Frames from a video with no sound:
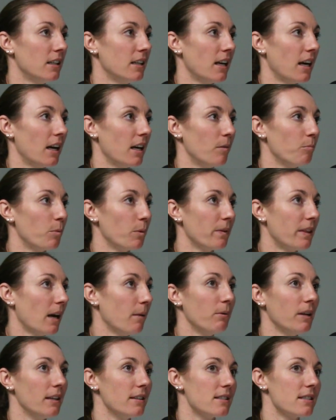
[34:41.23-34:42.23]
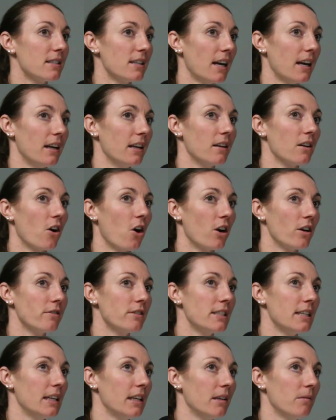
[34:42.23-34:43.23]
But with that being said, our
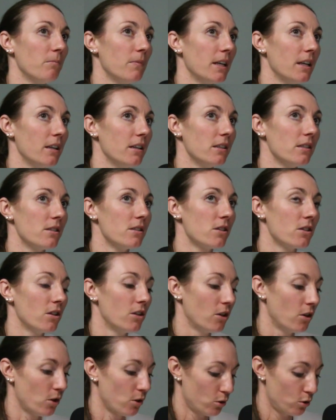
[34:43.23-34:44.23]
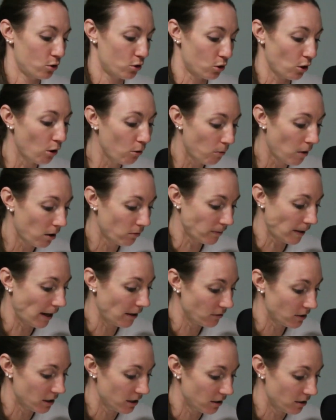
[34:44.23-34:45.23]
team is so
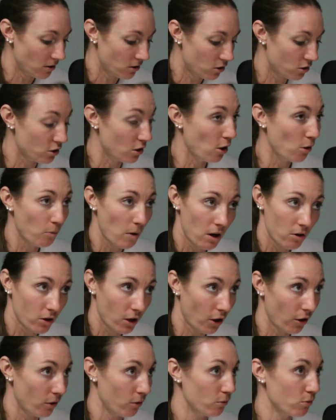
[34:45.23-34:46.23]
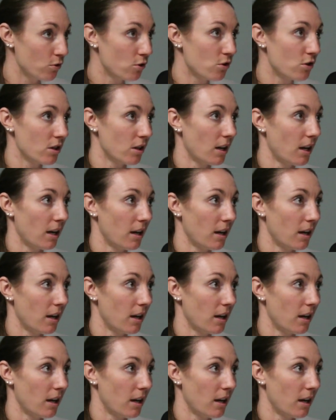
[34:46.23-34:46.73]
well-rounded, so well coached,